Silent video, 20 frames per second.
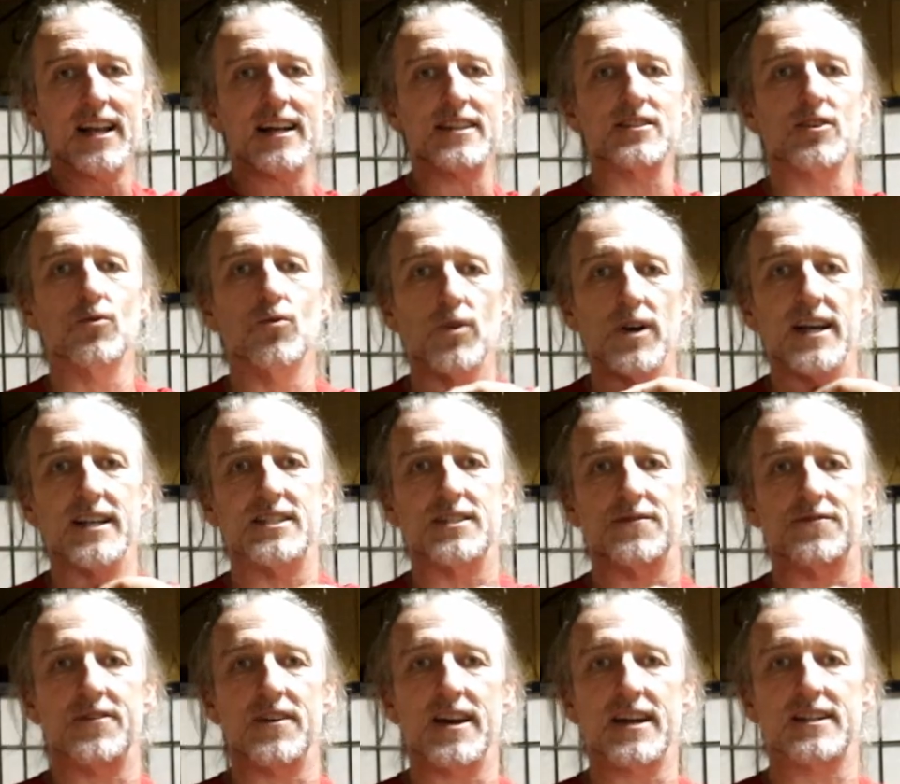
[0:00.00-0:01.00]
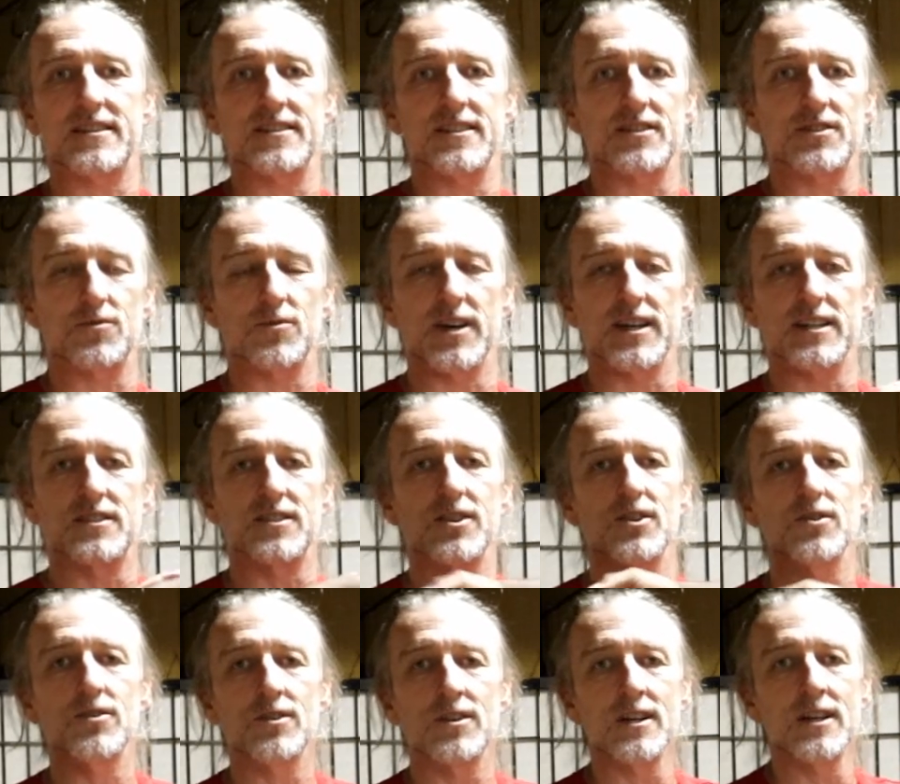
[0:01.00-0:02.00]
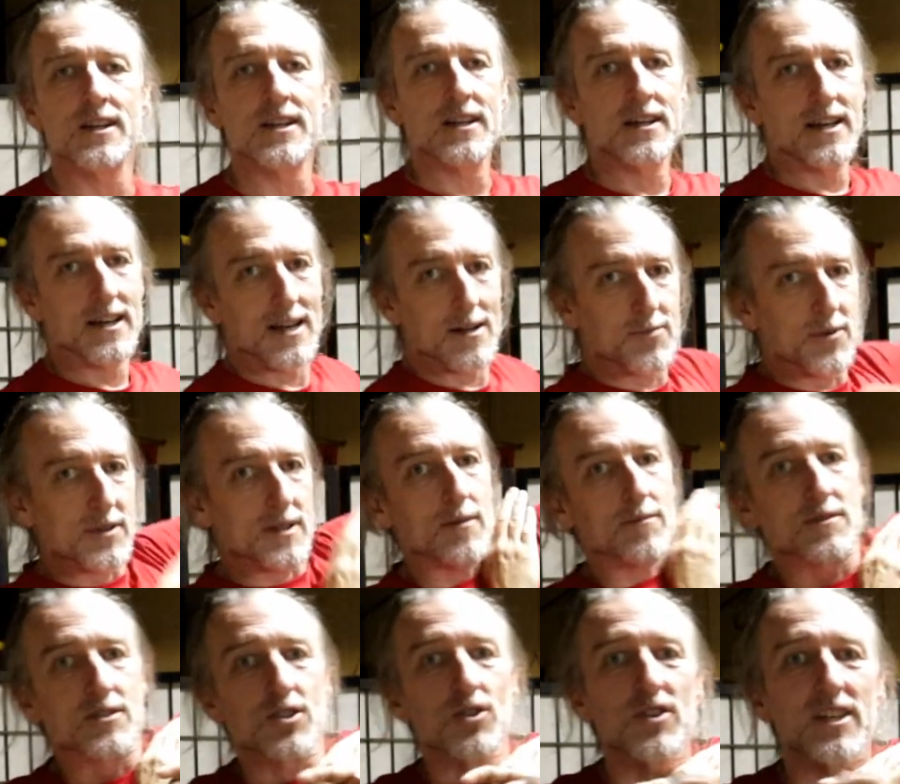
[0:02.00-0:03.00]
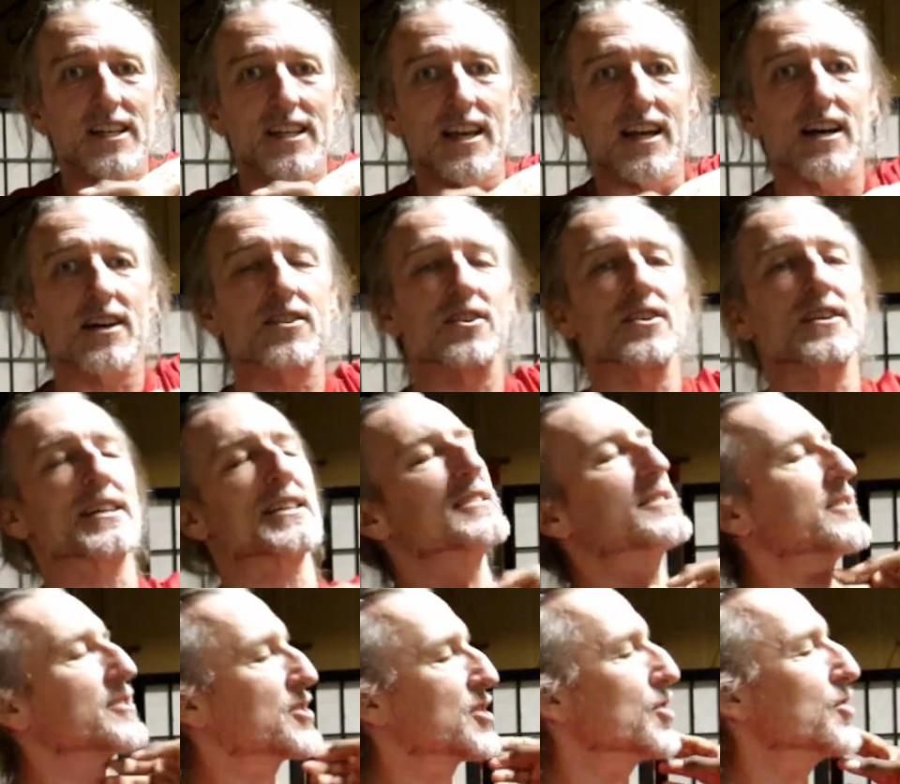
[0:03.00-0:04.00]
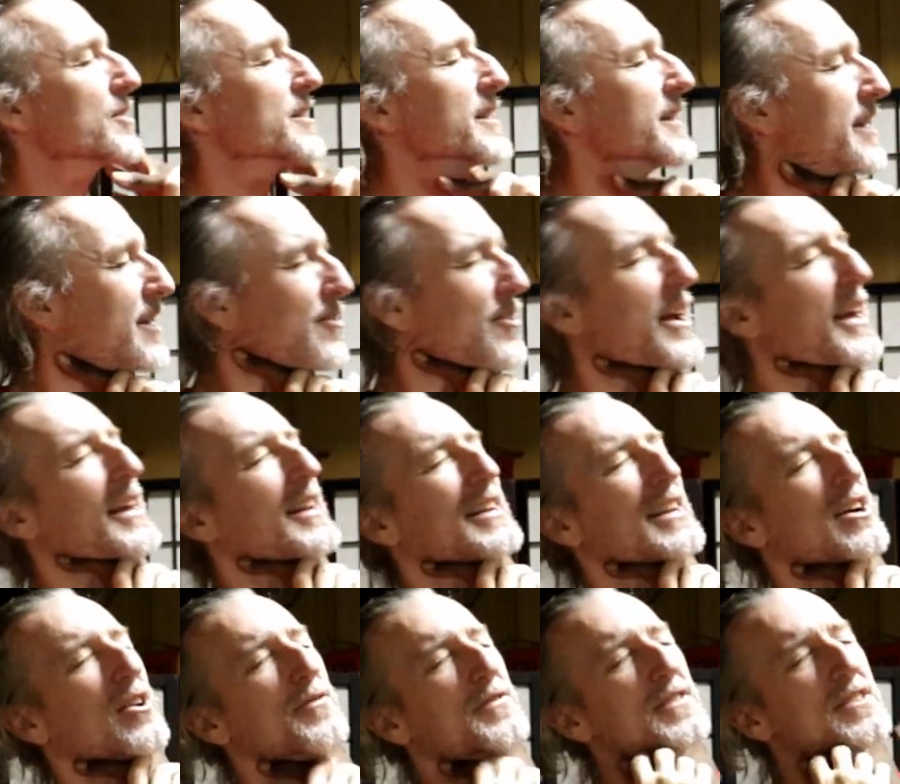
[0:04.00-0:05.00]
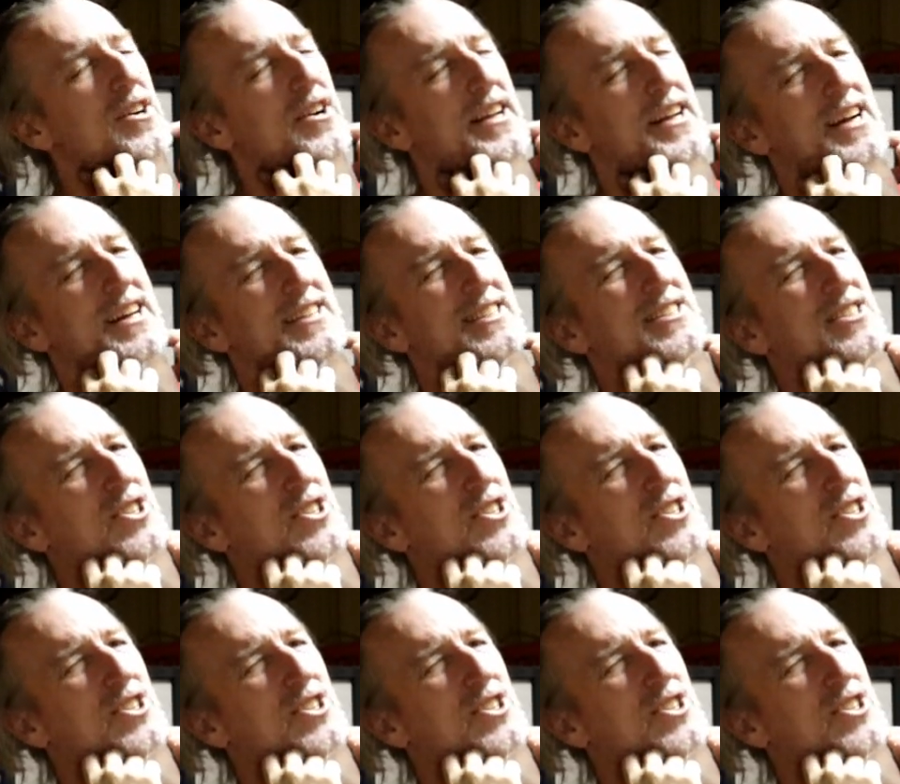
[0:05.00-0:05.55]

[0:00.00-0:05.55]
it has a wedge effect this way too. And I put the two together against the choke again, right? Now, if he's already